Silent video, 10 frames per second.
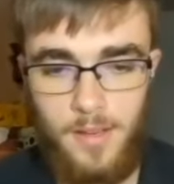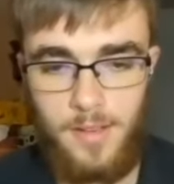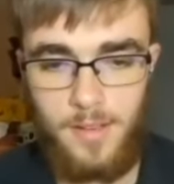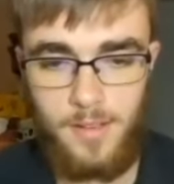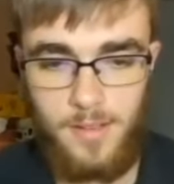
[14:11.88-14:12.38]

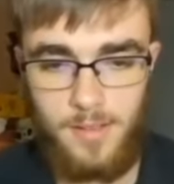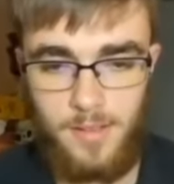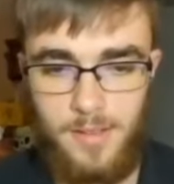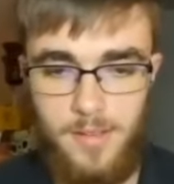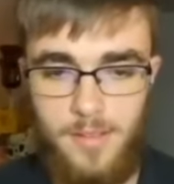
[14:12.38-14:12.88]

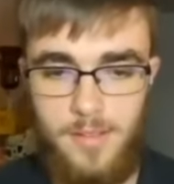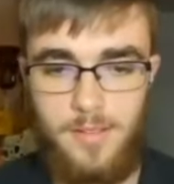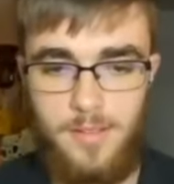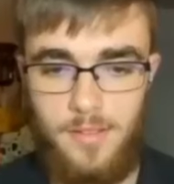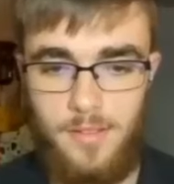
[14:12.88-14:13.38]

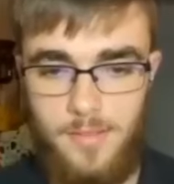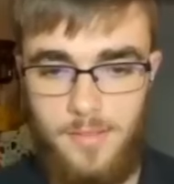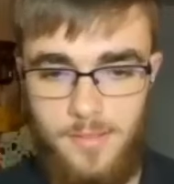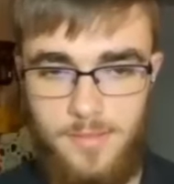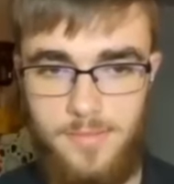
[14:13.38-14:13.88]

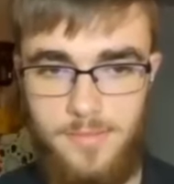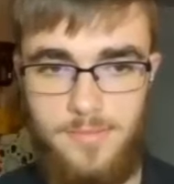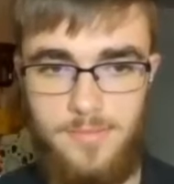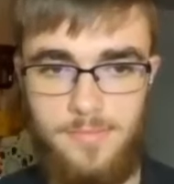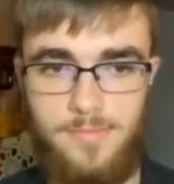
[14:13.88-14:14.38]

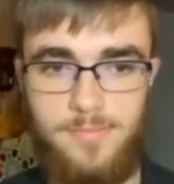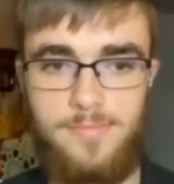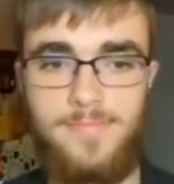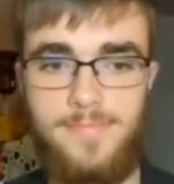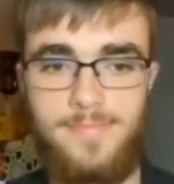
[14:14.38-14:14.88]

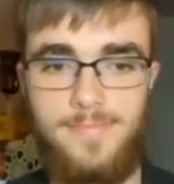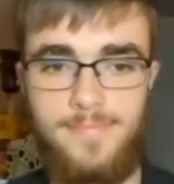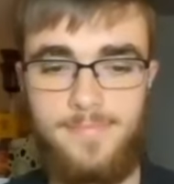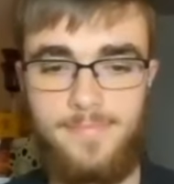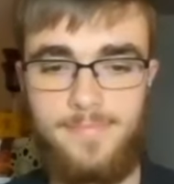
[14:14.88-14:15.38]

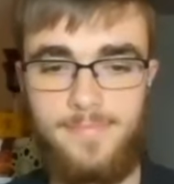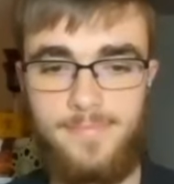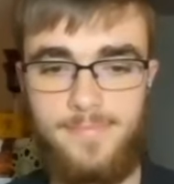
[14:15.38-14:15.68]
(silent)